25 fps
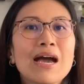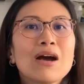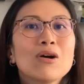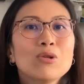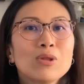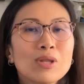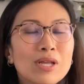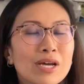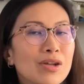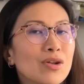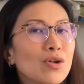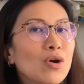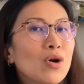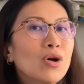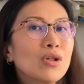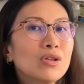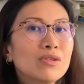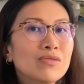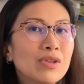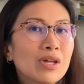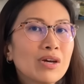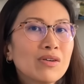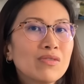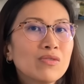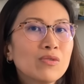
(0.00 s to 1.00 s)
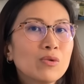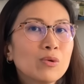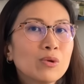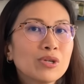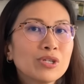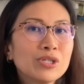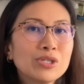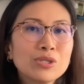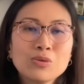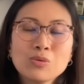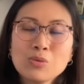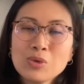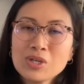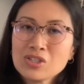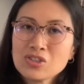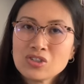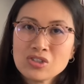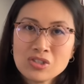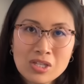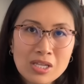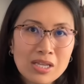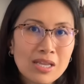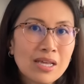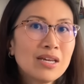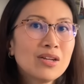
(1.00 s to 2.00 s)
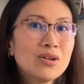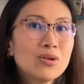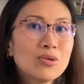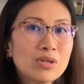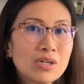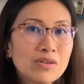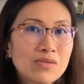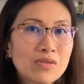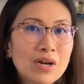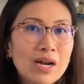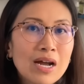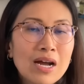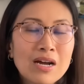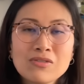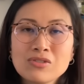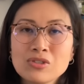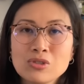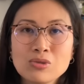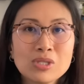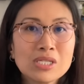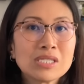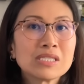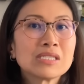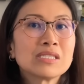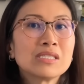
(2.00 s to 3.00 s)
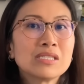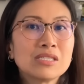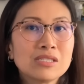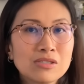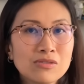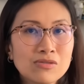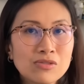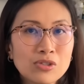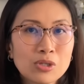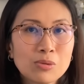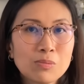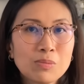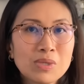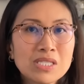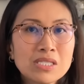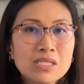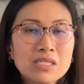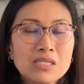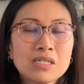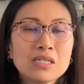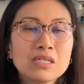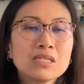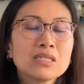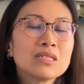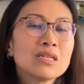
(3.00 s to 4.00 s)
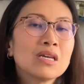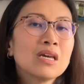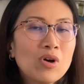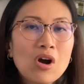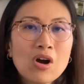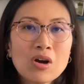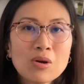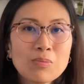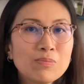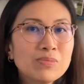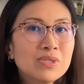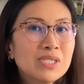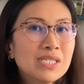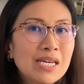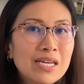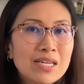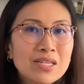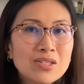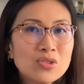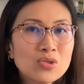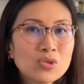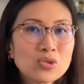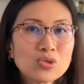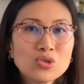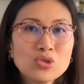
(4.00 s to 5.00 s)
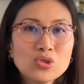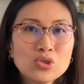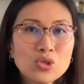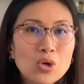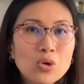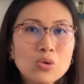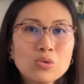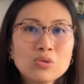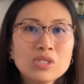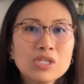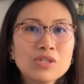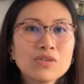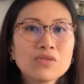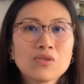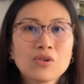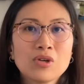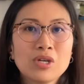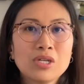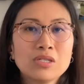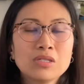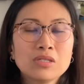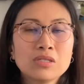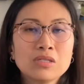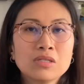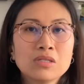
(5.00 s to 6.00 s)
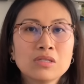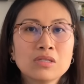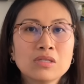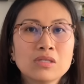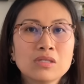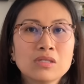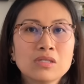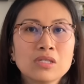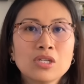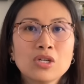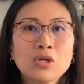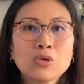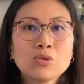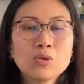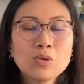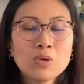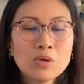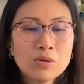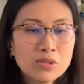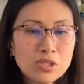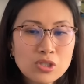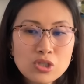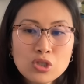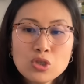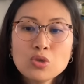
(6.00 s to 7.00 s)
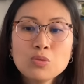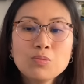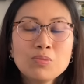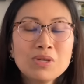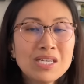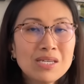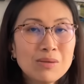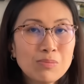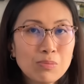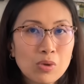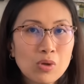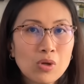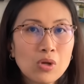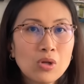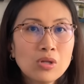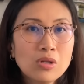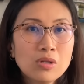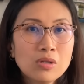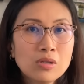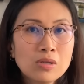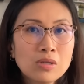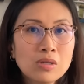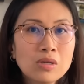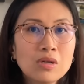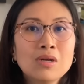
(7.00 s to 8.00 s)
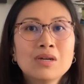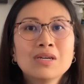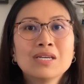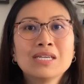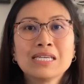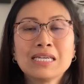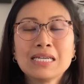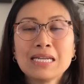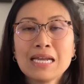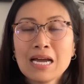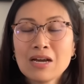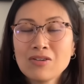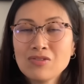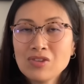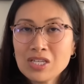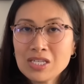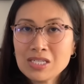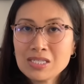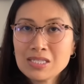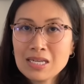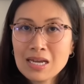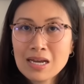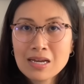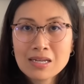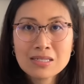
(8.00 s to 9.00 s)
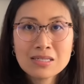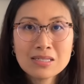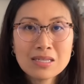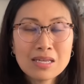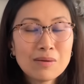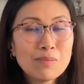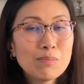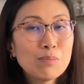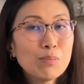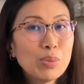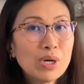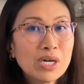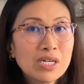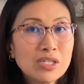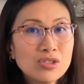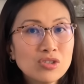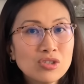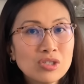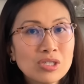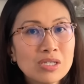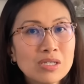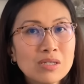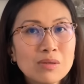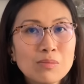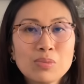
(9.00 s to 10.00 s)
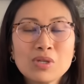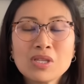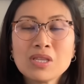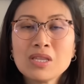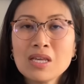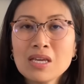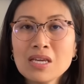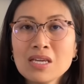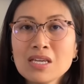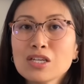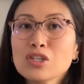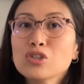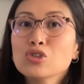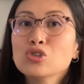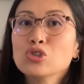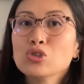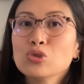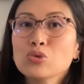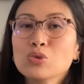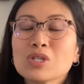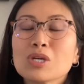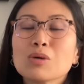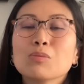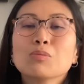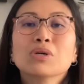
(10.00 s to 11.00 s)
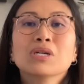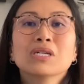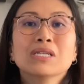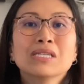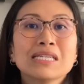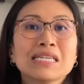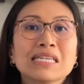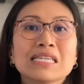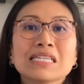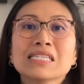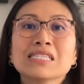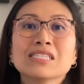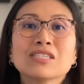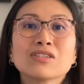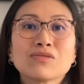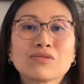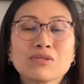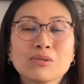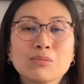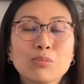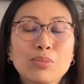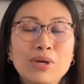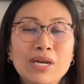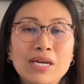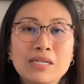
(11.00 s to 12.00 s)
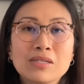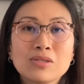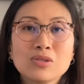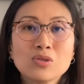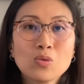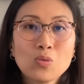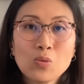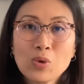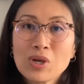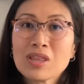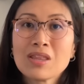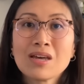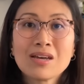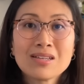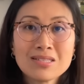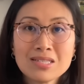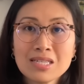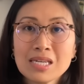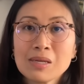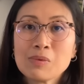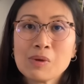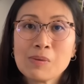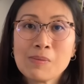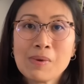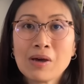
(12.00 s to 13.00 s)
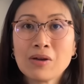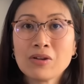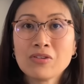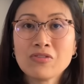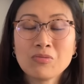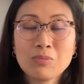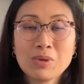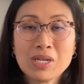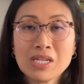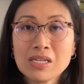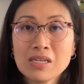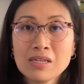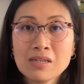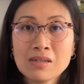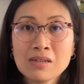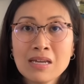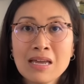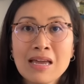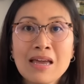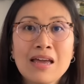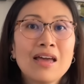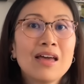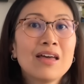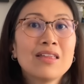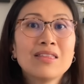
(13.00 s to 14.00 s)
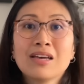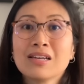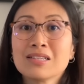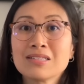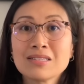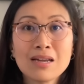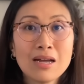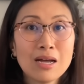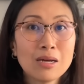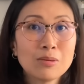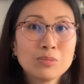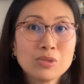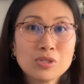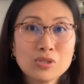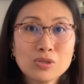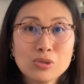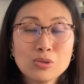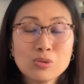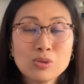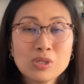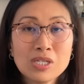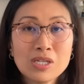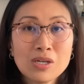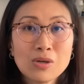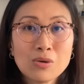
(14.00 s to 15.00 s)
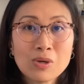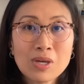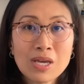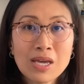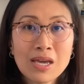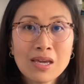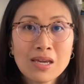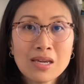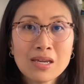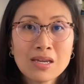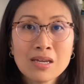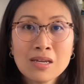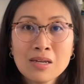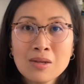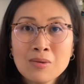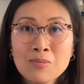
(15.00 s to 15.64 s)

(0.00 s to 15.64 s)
outlined all of that for you, which they don't ever have to, that's none of your business, our tastes are so different. Two people can have the exact same budget, but they can choose completely different pens with that same amount of money. And that's absolutely okay.